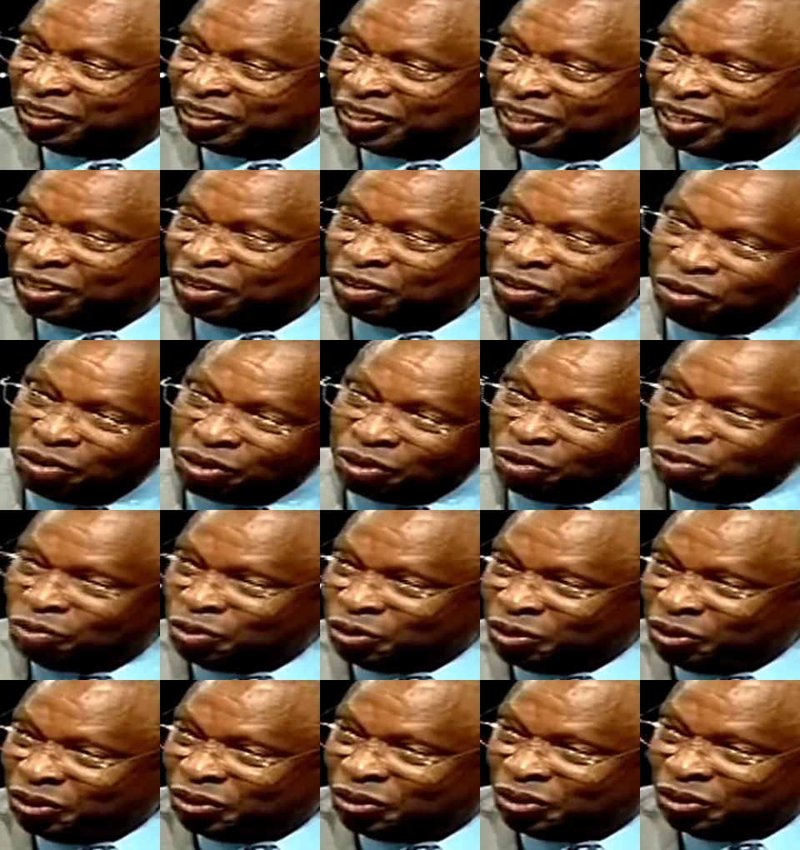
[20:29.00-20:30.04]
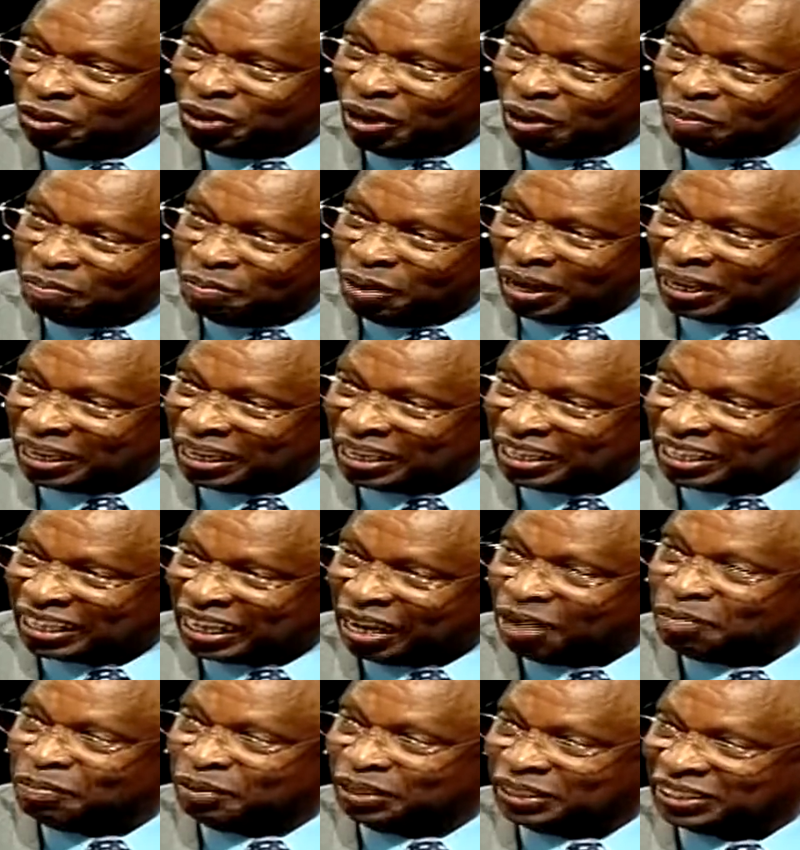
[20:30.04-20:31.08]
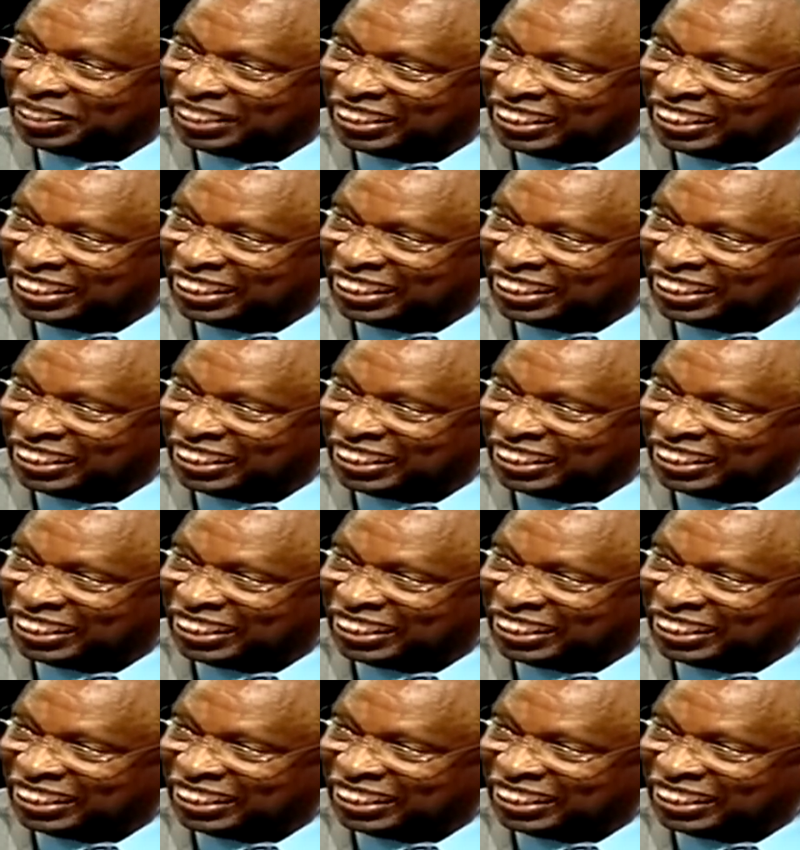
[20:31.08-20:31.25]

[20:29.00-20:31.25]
Gogi would know, I'm a chemist,